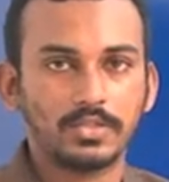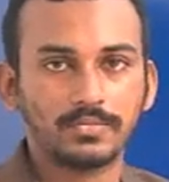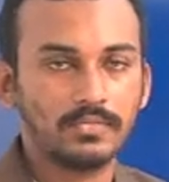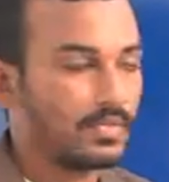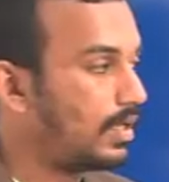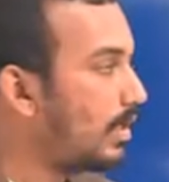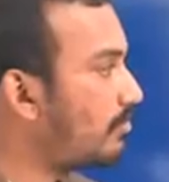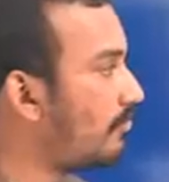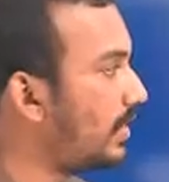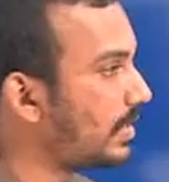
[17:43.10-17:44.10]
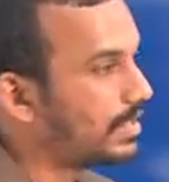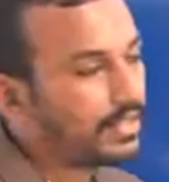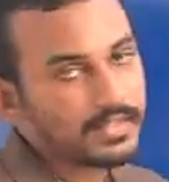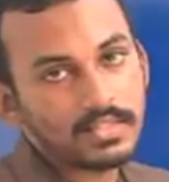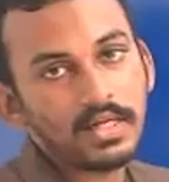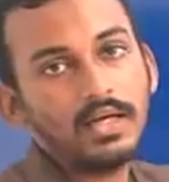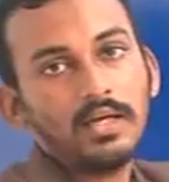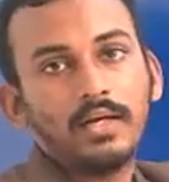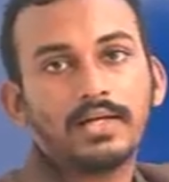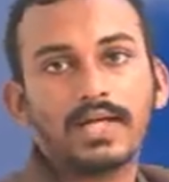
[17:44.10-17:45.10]
If we increase the
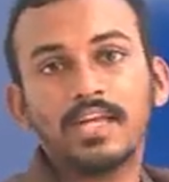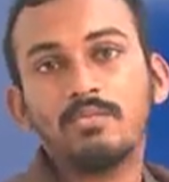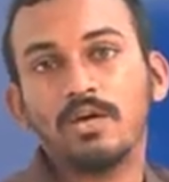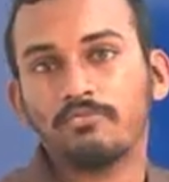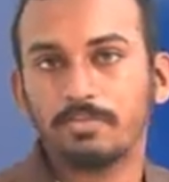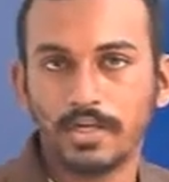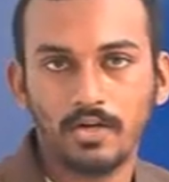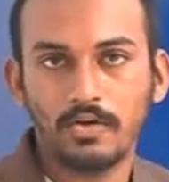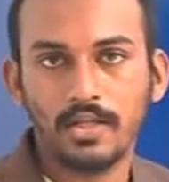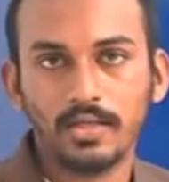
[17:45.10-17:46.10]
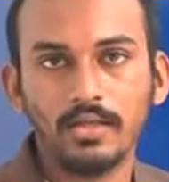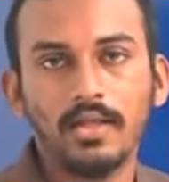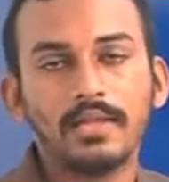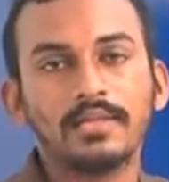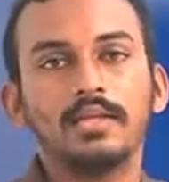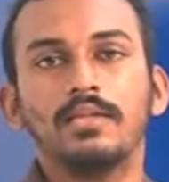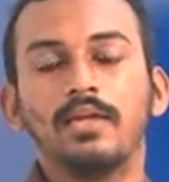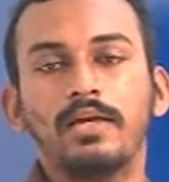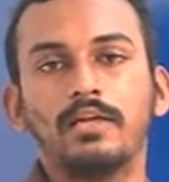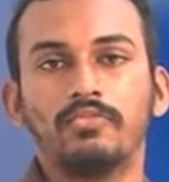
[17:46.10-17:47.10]
time of preloading, then the rate of
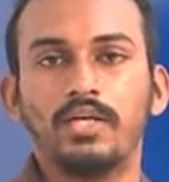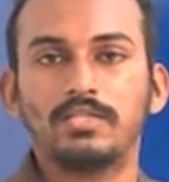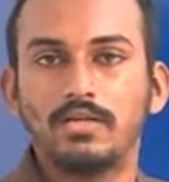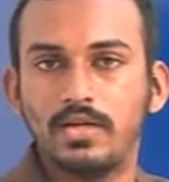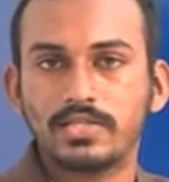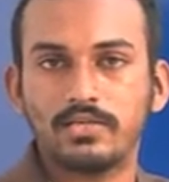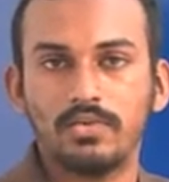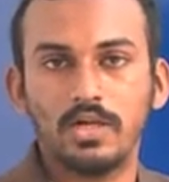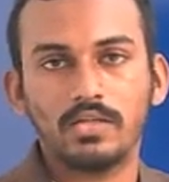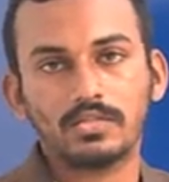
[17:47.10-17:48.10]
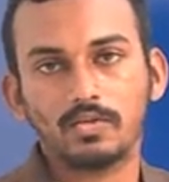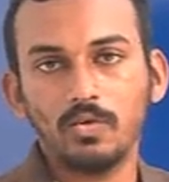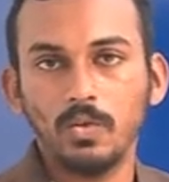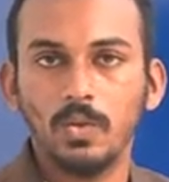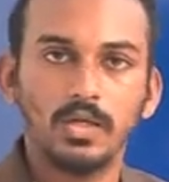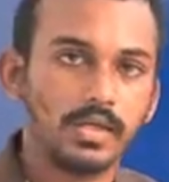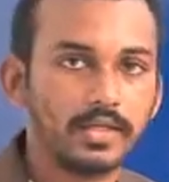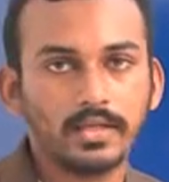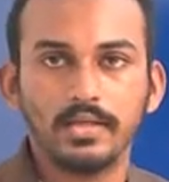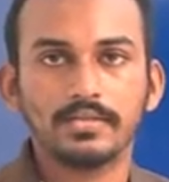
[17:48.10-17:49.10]
consolidation will also increase.
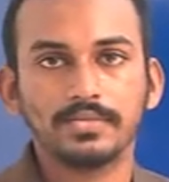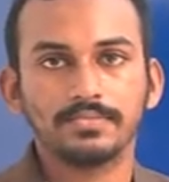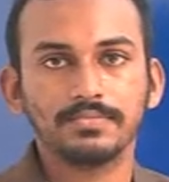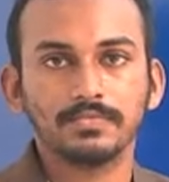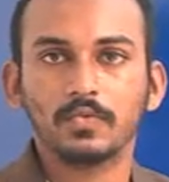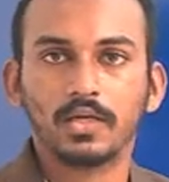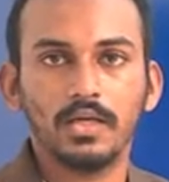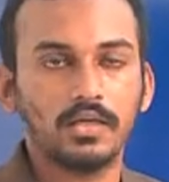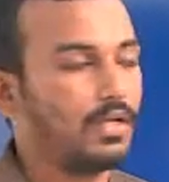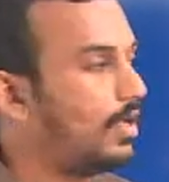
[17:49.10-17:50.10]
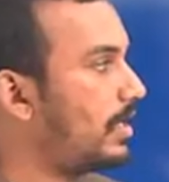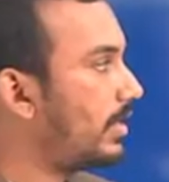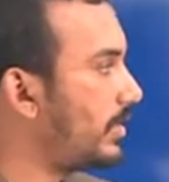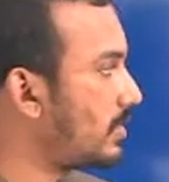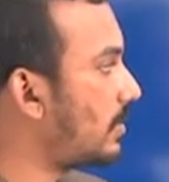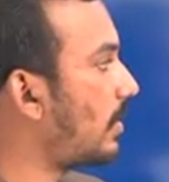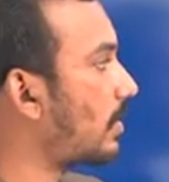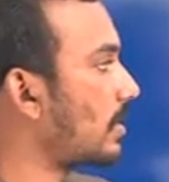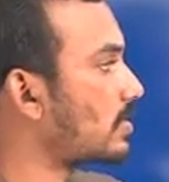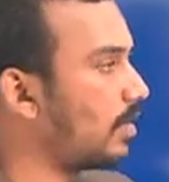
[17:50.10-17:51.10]
Okay, it is
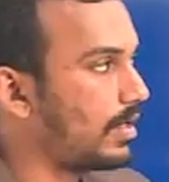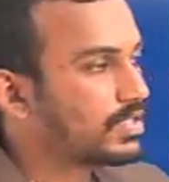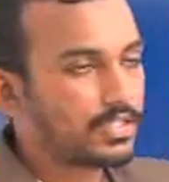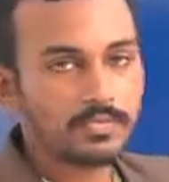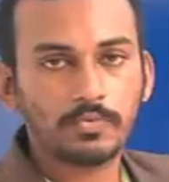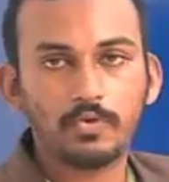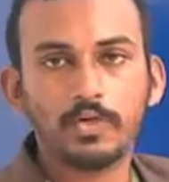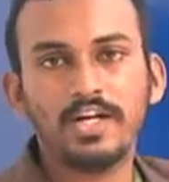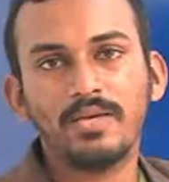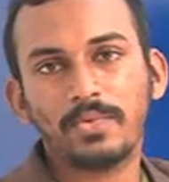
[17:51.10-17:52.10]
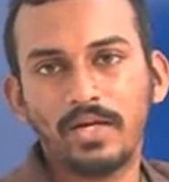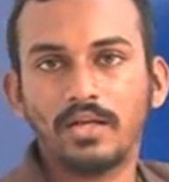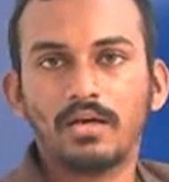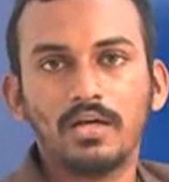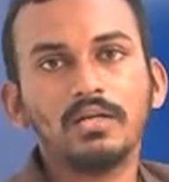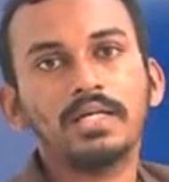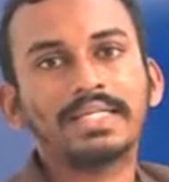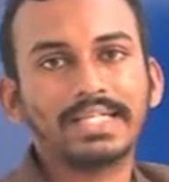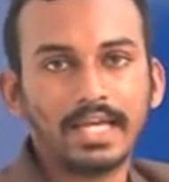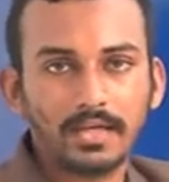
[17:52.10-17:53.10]
consolidation is purely depending on
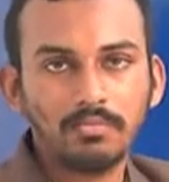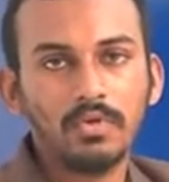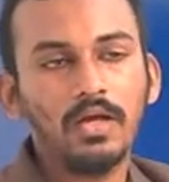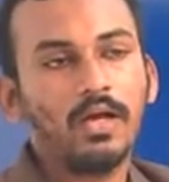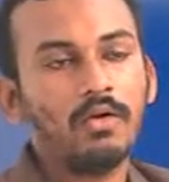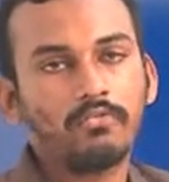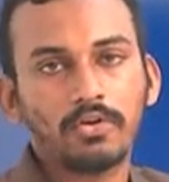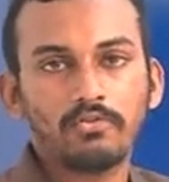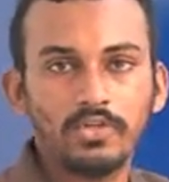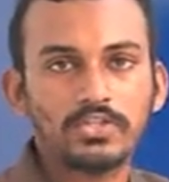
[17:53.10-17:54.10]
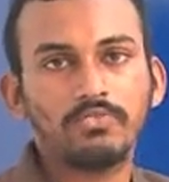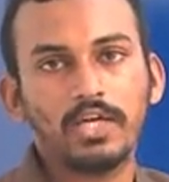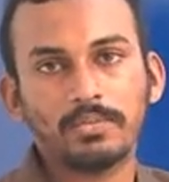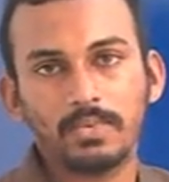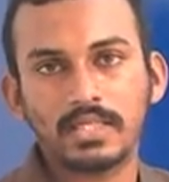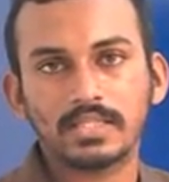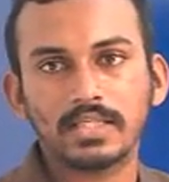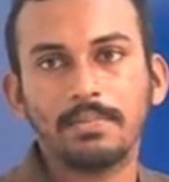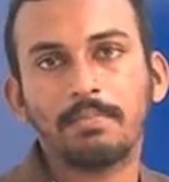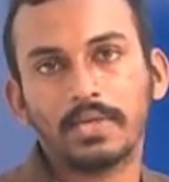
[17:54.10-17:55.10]
time for which we are placing a
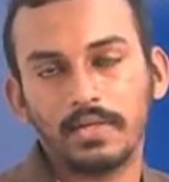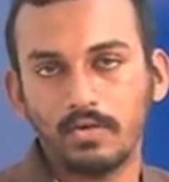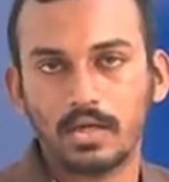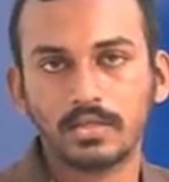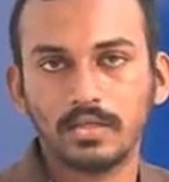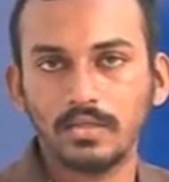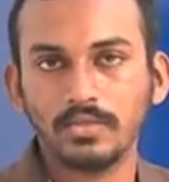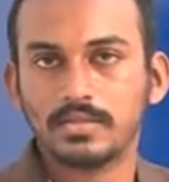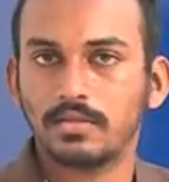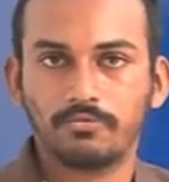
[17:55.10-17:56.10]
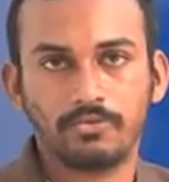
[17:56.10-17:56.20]
preload on the surface.